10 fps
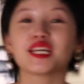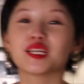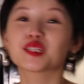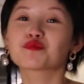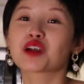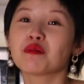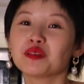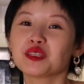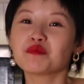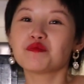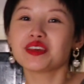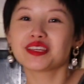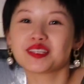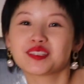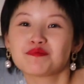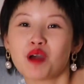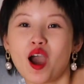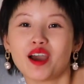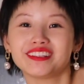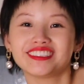is probably the biggest
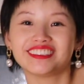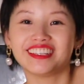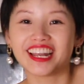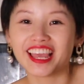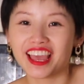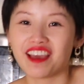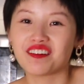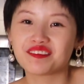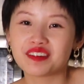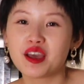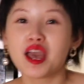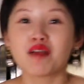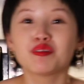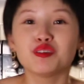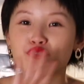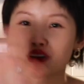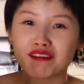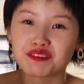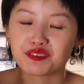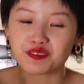pot that I have. I mean, you don't
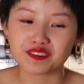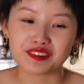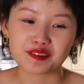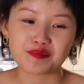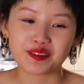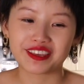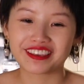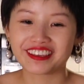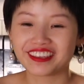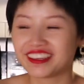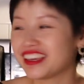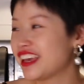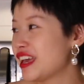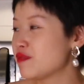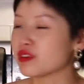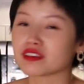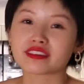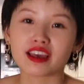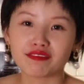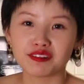have to use this big,
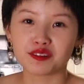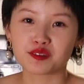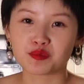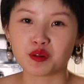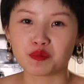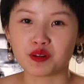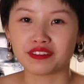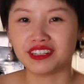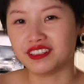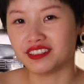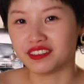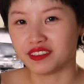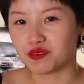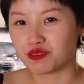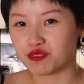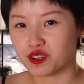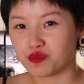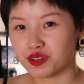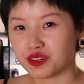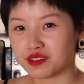because I have another small pot in the
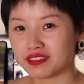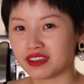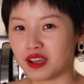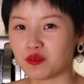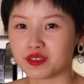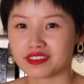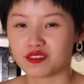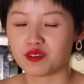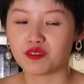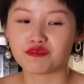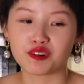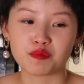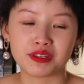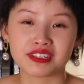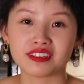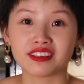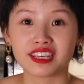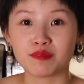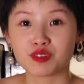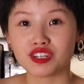refrigerator. I always, you know, fermented the
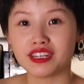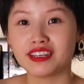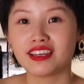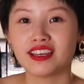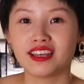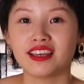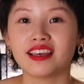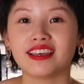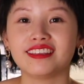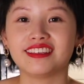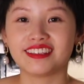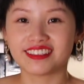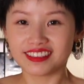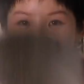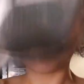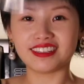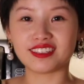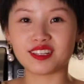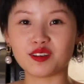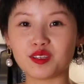kimchi, and this
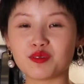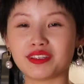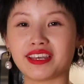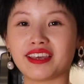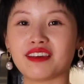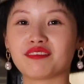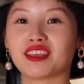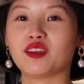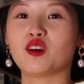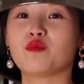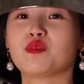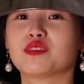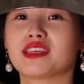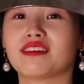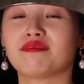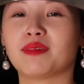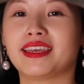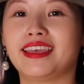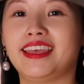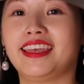is the only one I have. Can almost have my
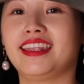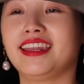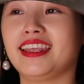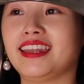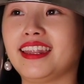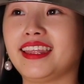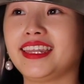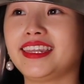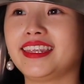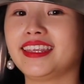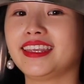head in it,